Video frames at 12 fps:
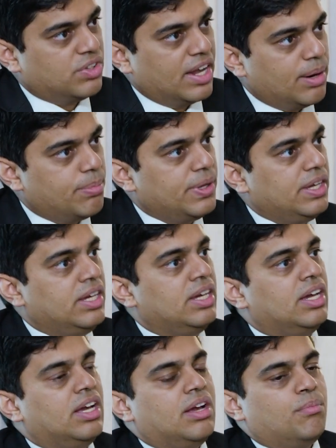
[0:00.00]
therapy,
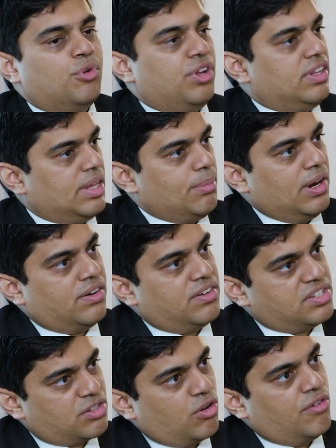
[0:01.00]
putting them at
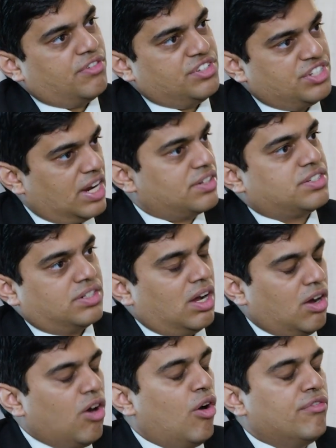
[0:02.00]
risk of rejection,
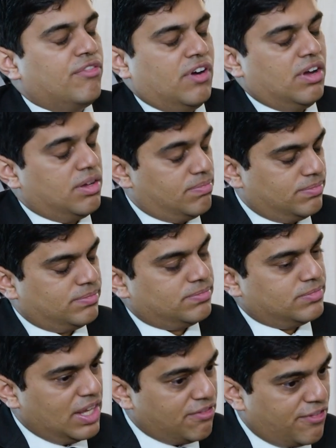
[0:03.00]
of
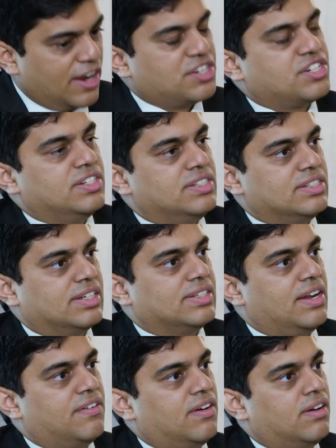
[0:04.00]
infections,
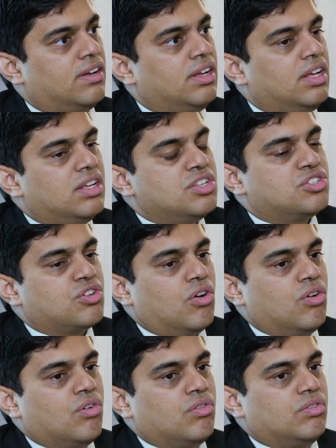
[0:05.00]
etc.
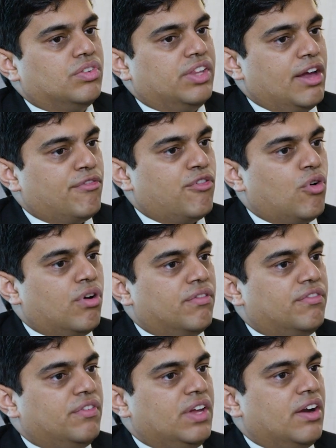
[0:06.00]
So
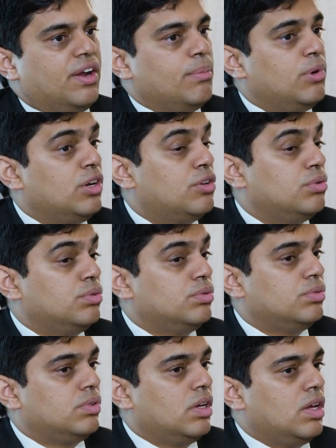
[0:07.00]
therefore, we are able
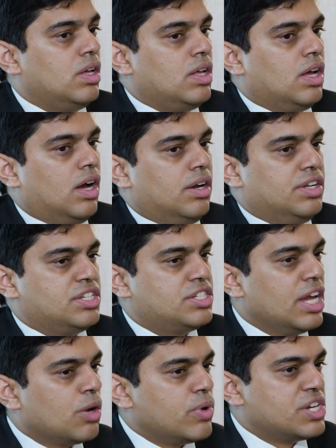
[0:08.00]
to
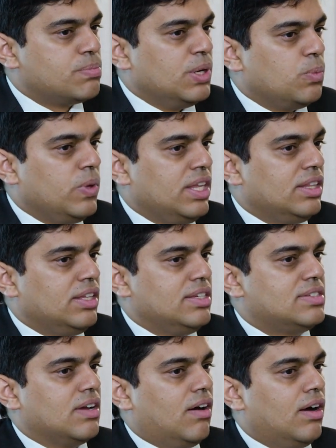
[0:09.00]
distinguish between
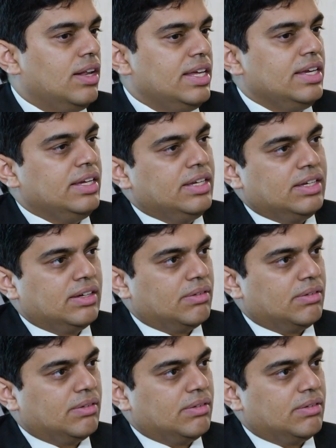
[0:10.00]
these early